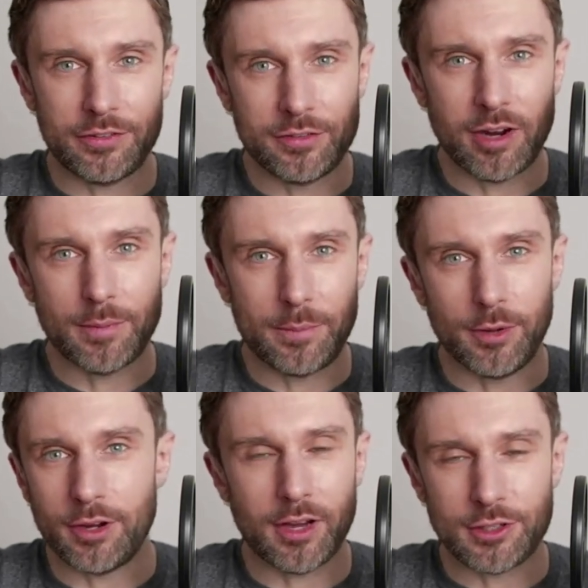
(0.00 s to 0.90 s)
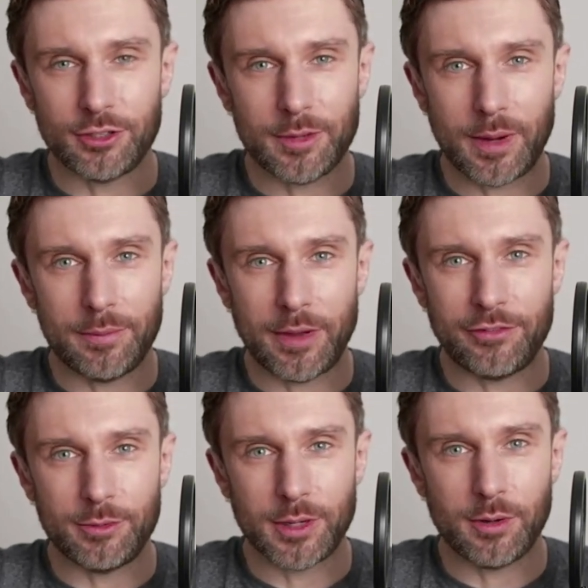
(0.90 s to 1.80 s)
If you've read my book, I talk about
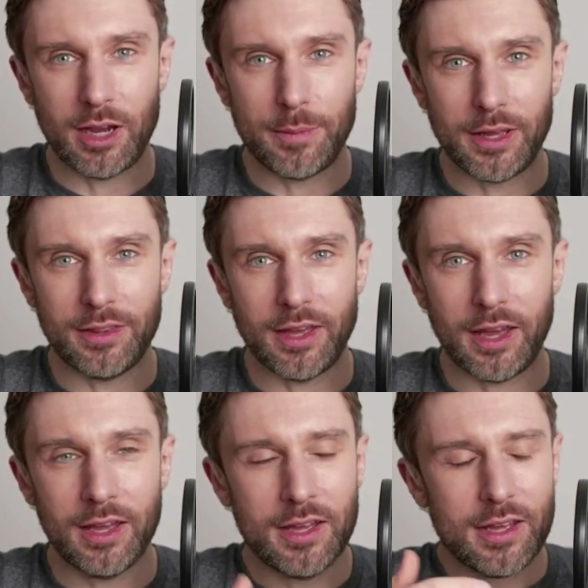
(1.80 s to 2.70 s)
metformin quite a bit in there.